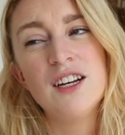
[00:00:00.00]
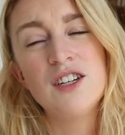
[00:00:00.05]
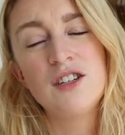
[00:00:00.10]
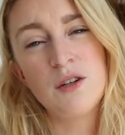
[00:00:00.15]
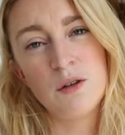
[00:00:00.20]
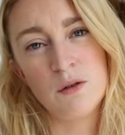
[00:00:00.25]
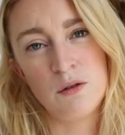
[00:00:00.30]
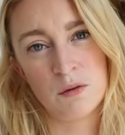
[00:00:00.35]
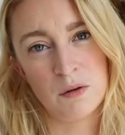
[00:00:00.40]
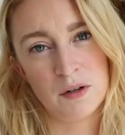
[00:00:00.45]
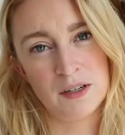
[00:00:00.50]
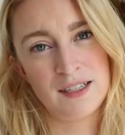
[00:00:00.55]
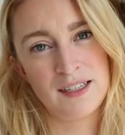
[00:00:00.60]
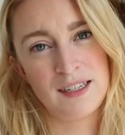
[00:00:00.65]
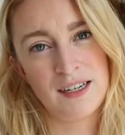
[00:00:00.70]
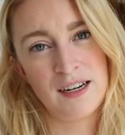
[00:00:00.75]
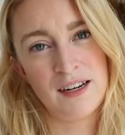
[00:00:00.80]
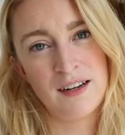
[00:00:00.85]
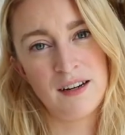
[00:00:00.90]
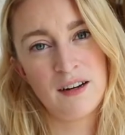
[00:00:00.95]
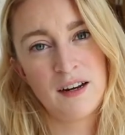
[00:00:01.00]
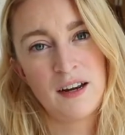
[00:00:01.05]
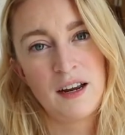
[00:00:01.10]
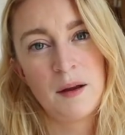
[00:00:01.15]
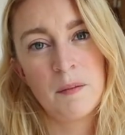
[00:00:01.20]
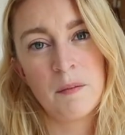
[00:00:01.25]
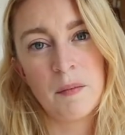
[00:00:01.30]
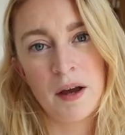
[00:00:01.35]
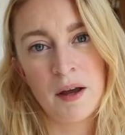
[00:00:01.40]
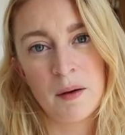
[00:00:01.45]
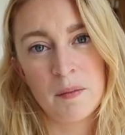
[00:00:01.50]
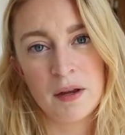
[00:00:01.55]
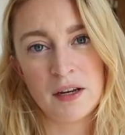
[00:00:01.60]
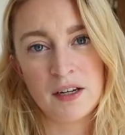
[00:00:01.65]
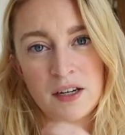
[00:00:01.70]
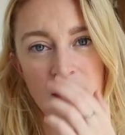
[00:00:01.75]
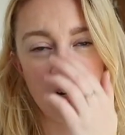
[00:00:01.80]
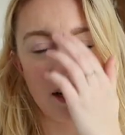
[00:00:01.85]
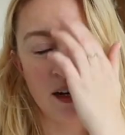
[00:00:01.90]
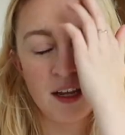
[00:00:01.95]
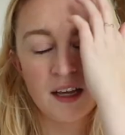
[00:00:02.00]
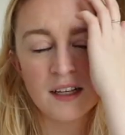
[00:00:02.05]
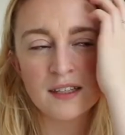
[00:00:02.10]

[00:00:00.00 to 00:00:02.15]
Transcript: too touristy, in my opinion.